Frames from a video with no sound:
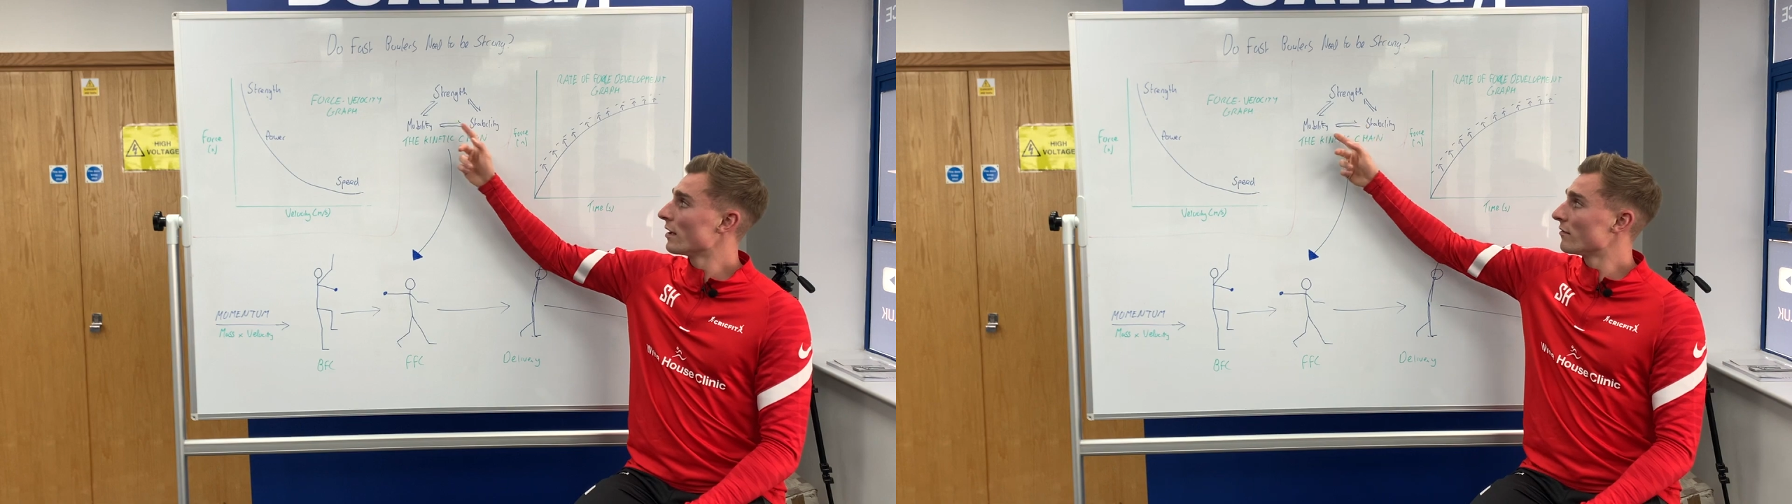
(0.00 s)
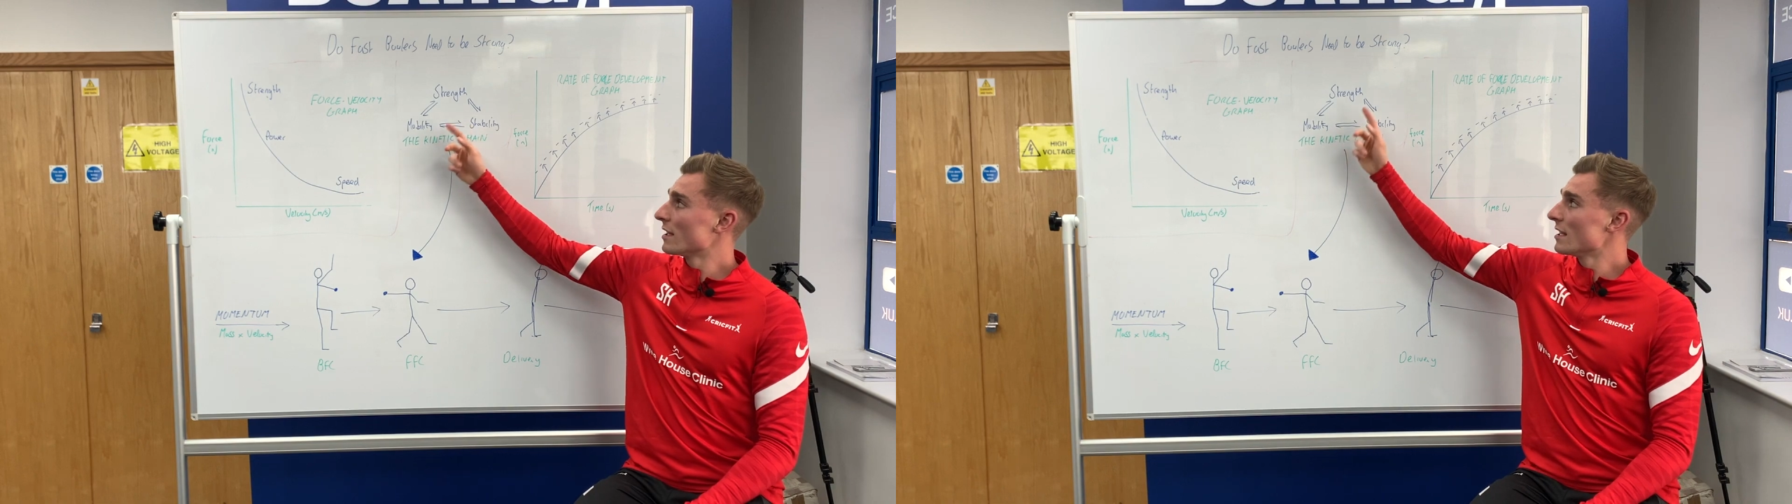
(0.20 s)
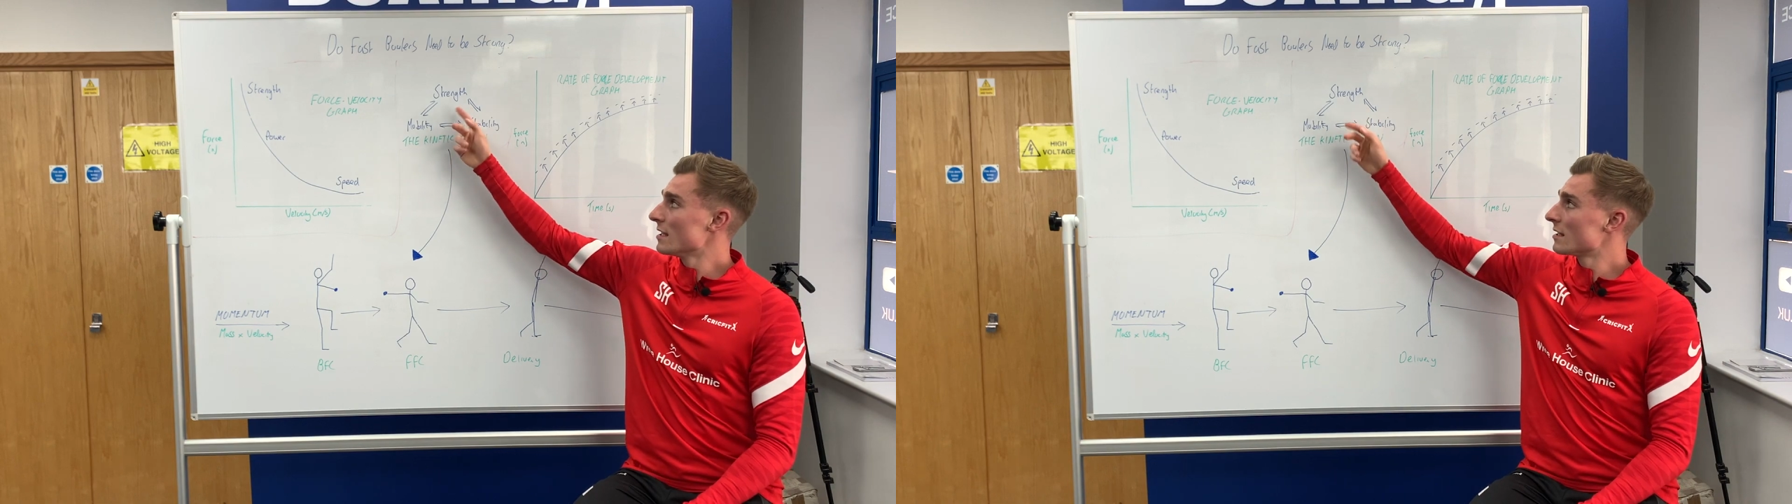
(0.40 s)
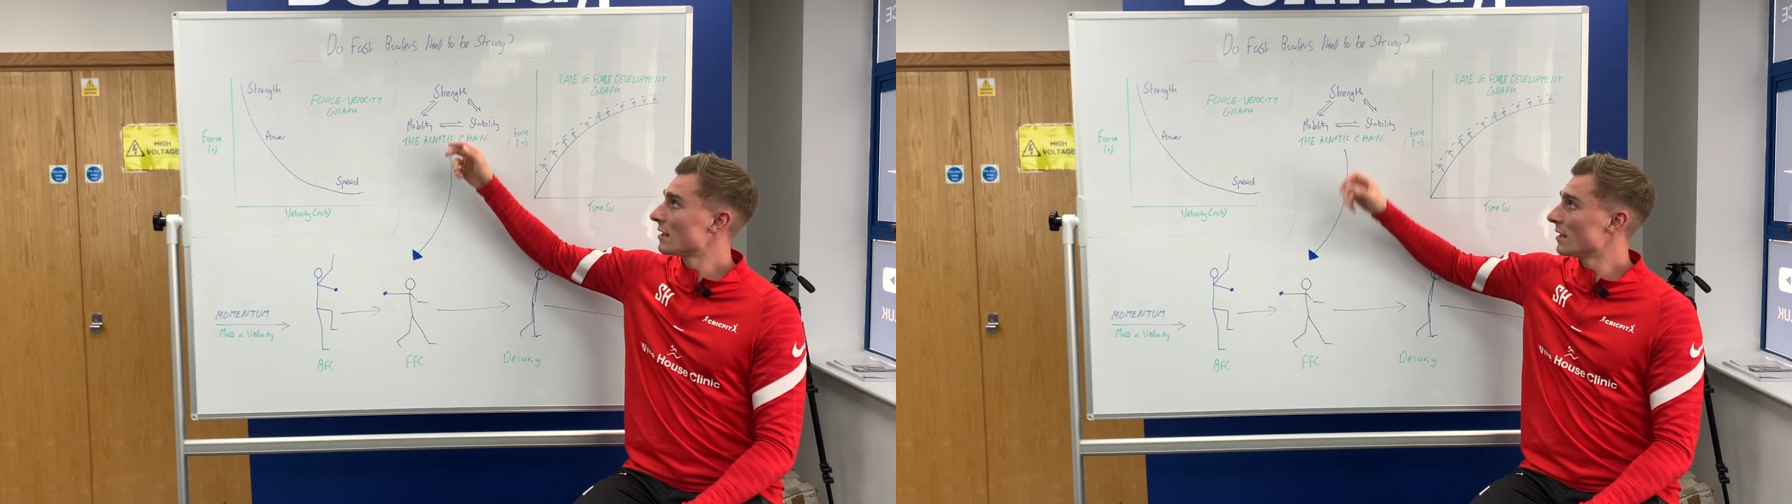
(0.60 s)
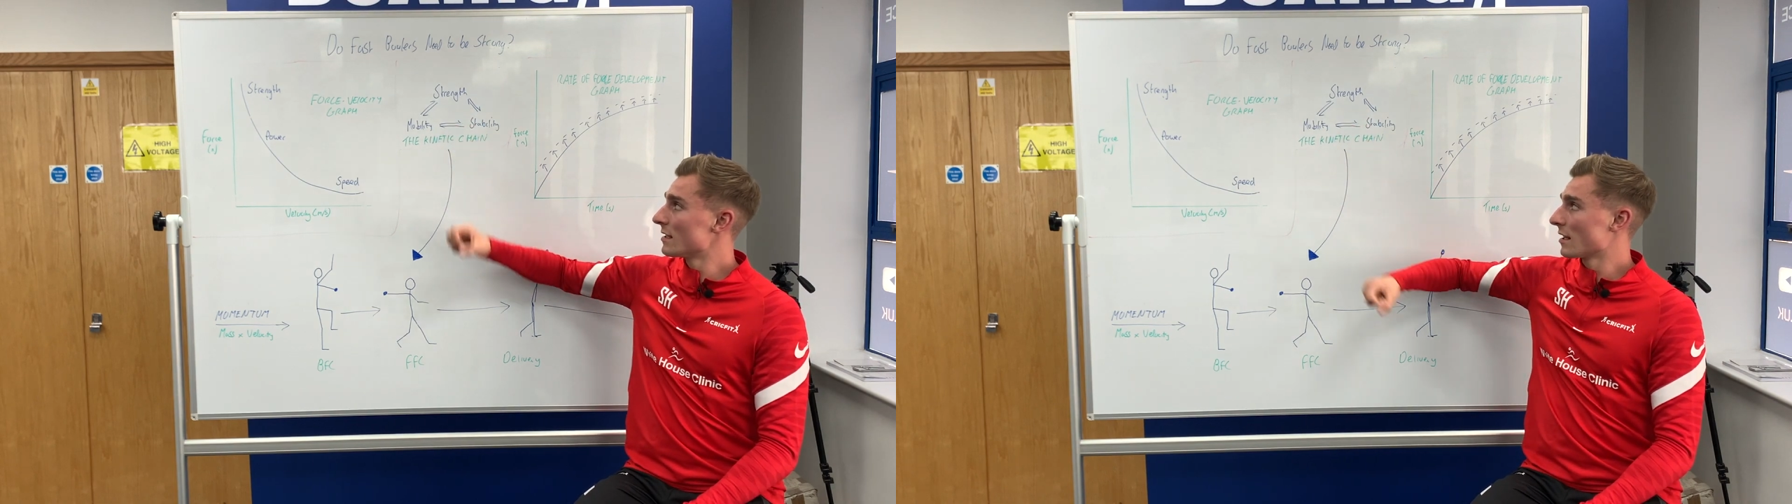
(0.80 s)
of these
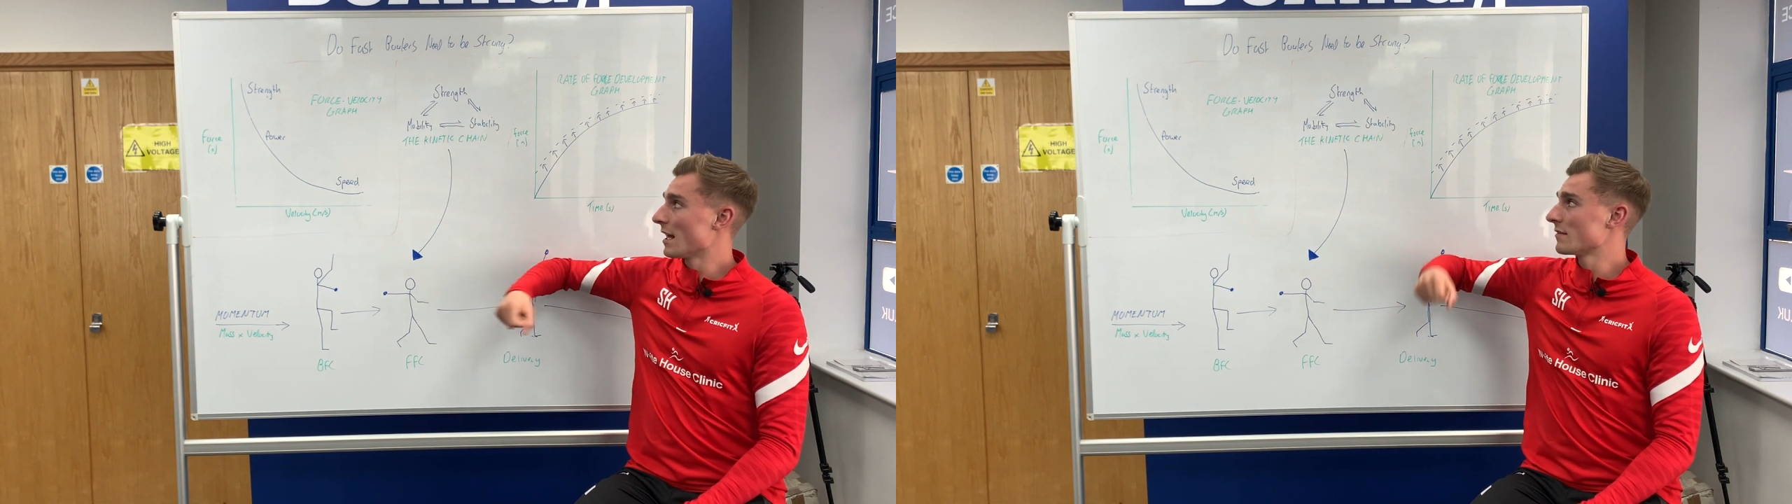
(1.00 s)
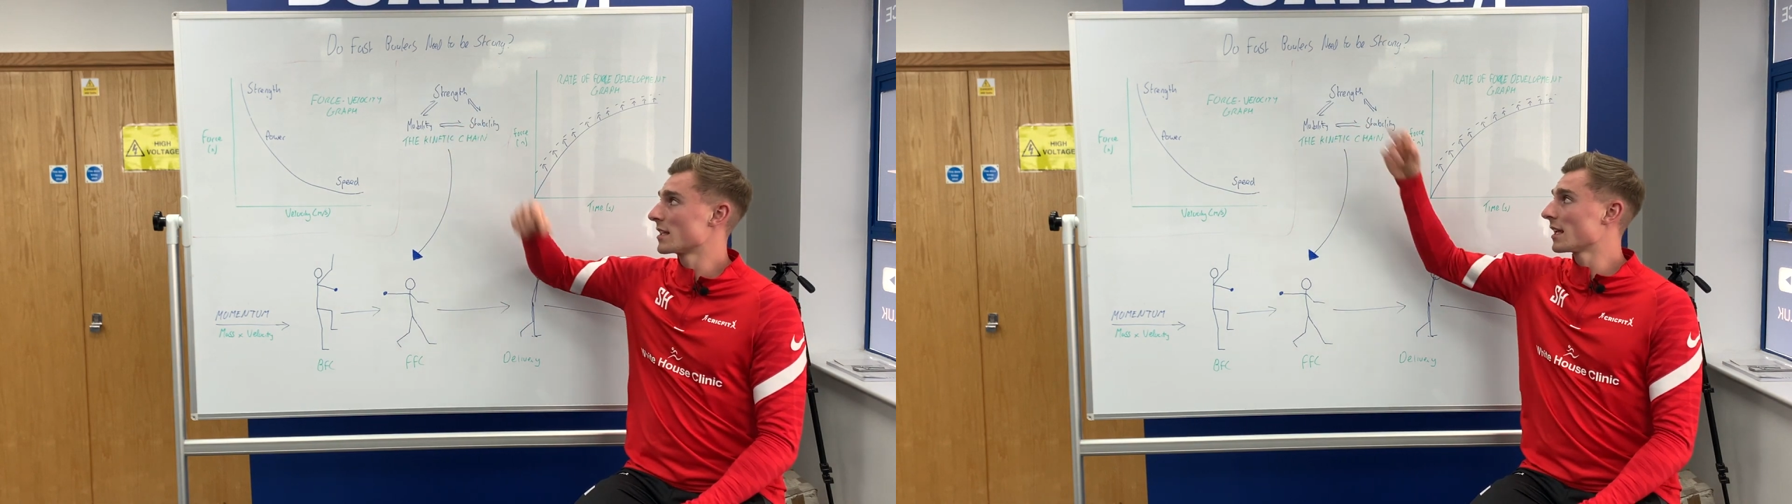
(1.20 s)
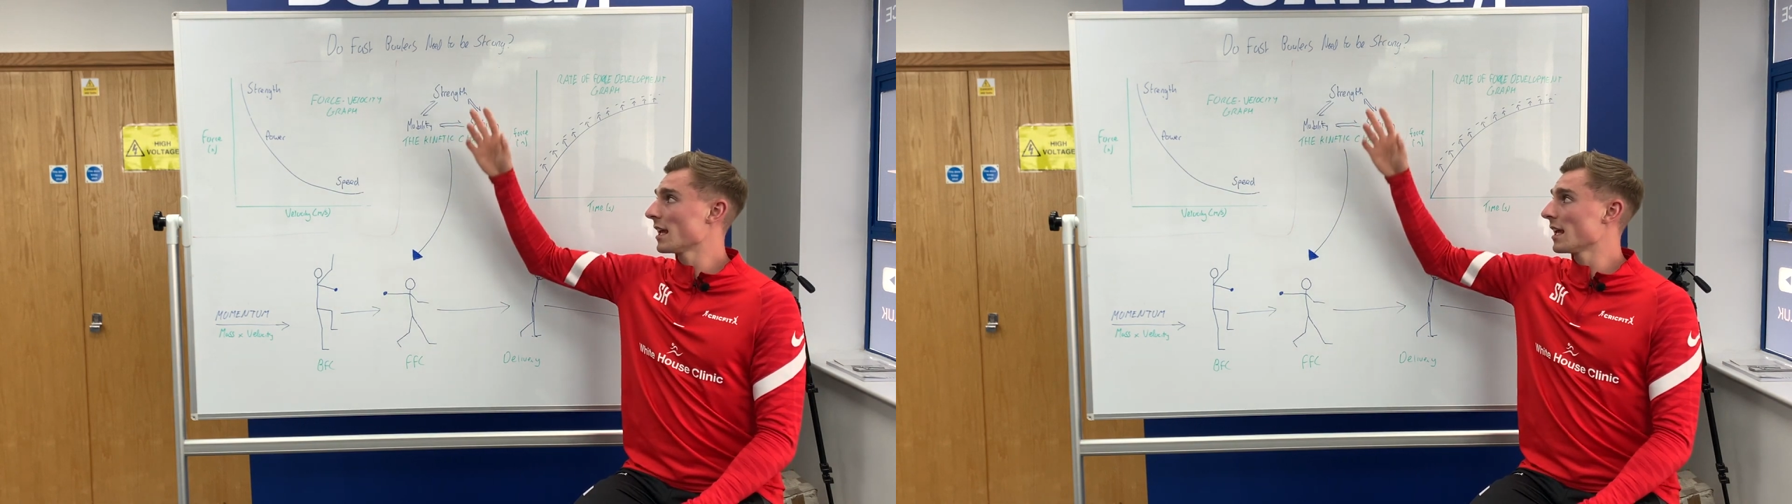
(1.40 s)
is going to have to